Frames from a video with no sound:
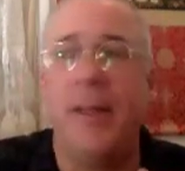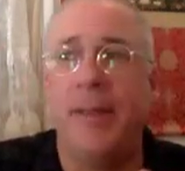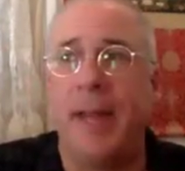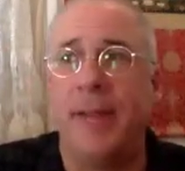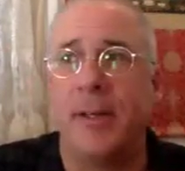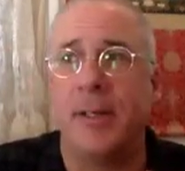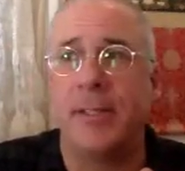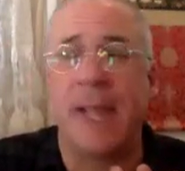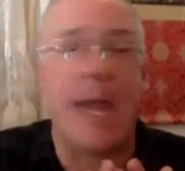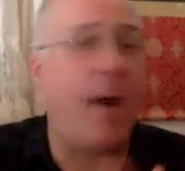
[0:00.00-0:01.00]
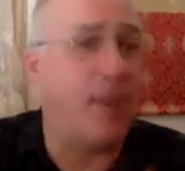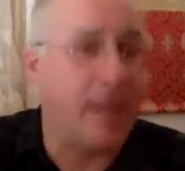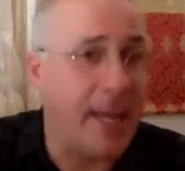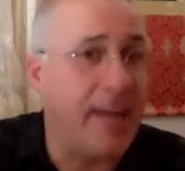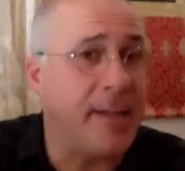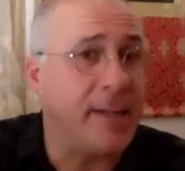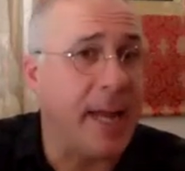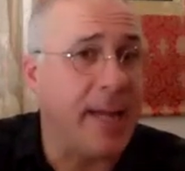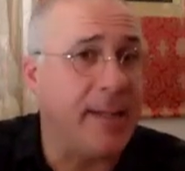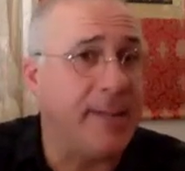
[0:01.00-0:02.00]
Then there's how to get
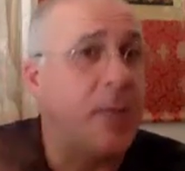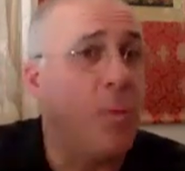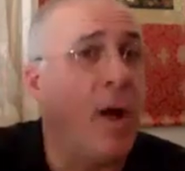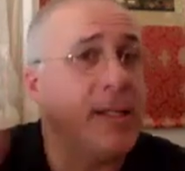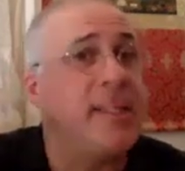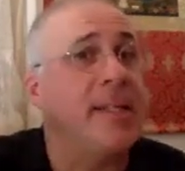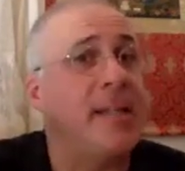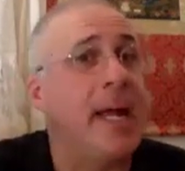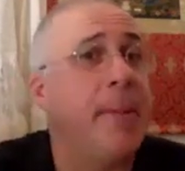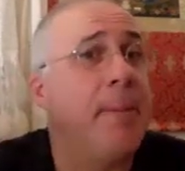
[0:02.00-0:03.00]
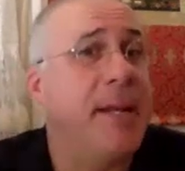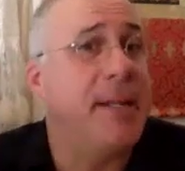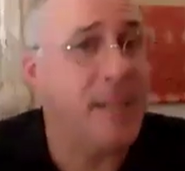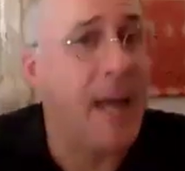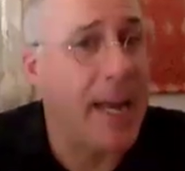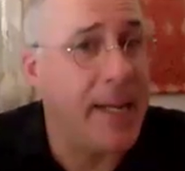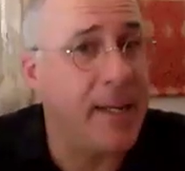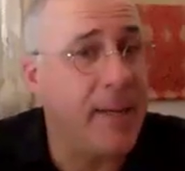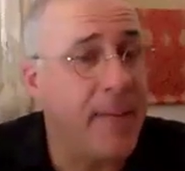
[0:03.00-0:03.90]
enlightened, and then what's enlightenment like.